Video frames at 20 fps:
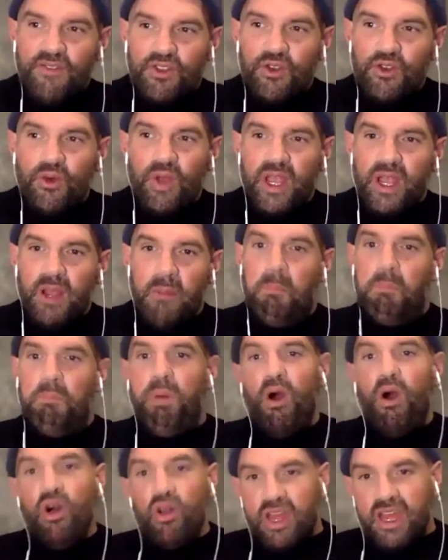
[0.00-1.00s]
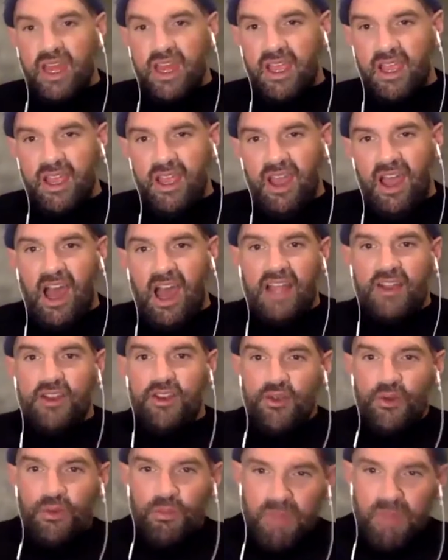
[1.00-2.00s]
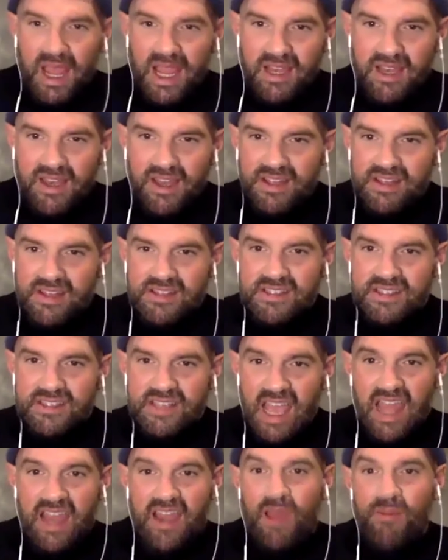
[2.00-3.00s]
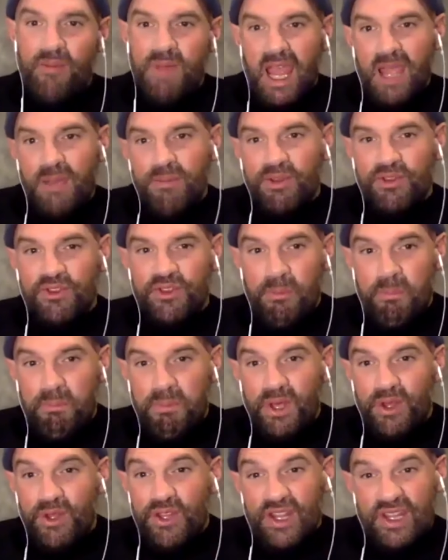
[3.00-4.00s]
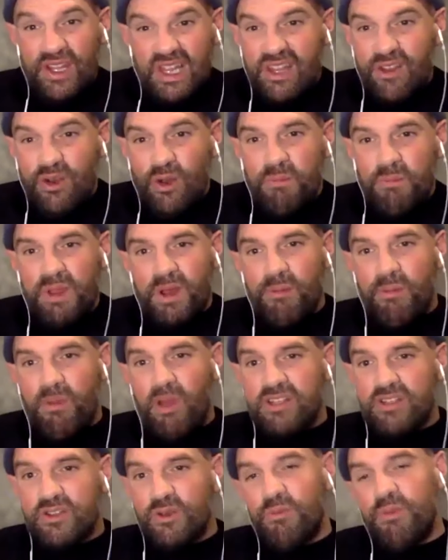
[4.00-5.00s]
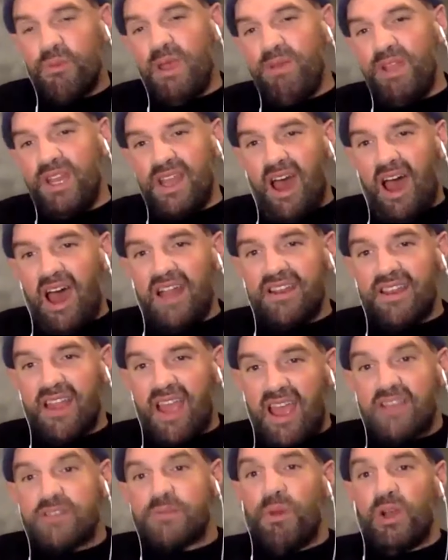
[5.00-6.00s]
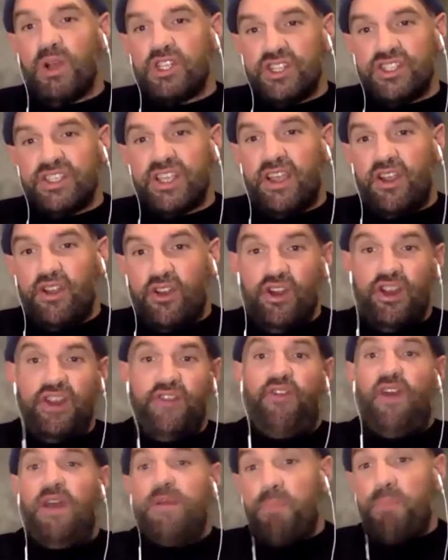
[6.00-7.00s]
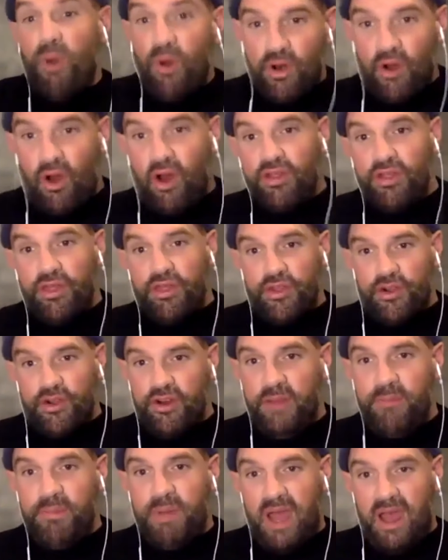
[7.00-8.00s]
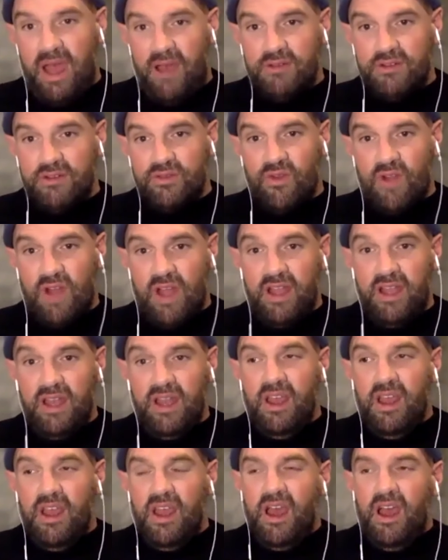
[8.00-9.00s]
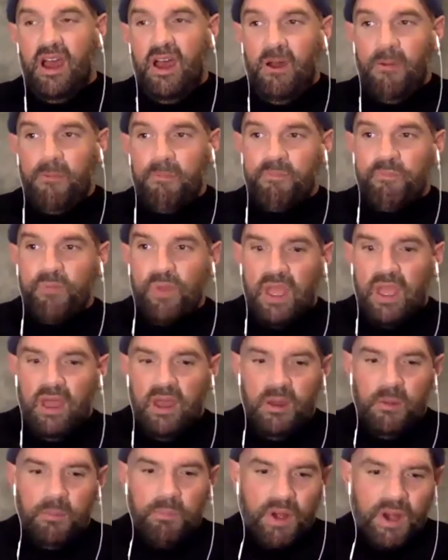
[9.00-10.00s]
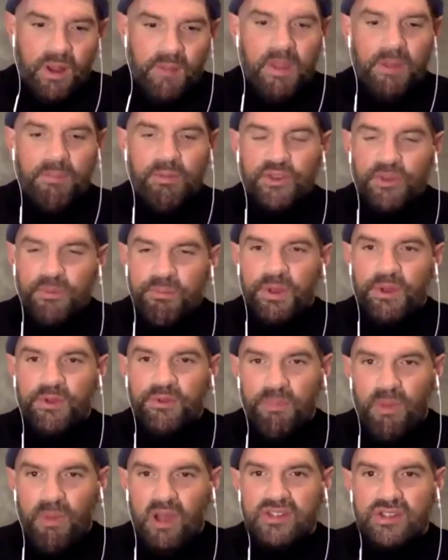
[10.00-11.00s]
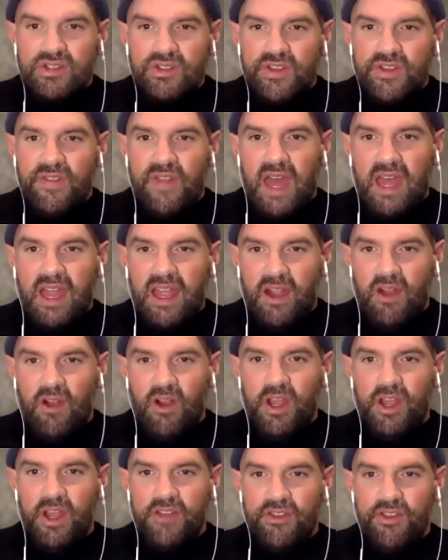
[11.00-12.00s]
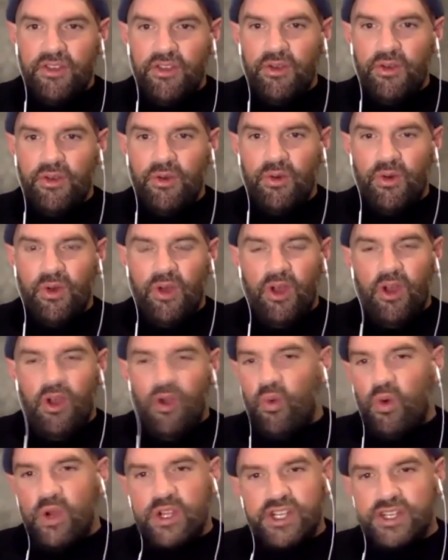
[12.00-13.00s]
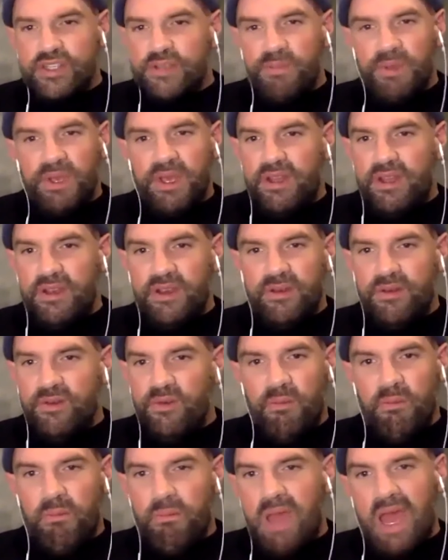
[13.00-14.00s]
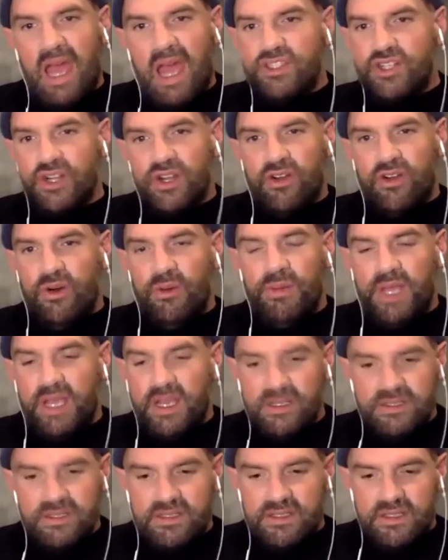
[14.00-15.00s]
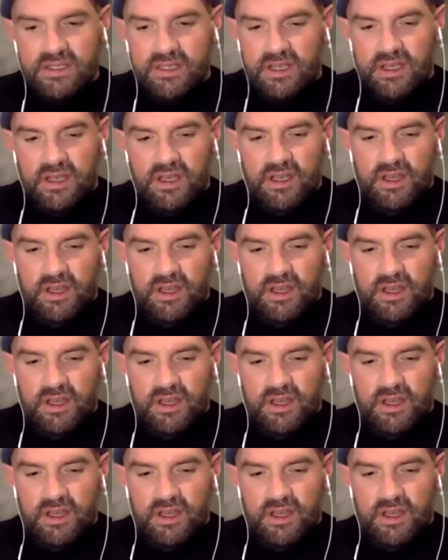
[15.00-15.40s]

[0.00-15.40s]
of doing bulking, I do maintenance mm-hmm. and I'm able to build a little bit of muscle, maybe not as much as I could if I put on 30 pounds, right? Mm-hmm. Um, but I'm able to build muscle in that area too, which has been magical because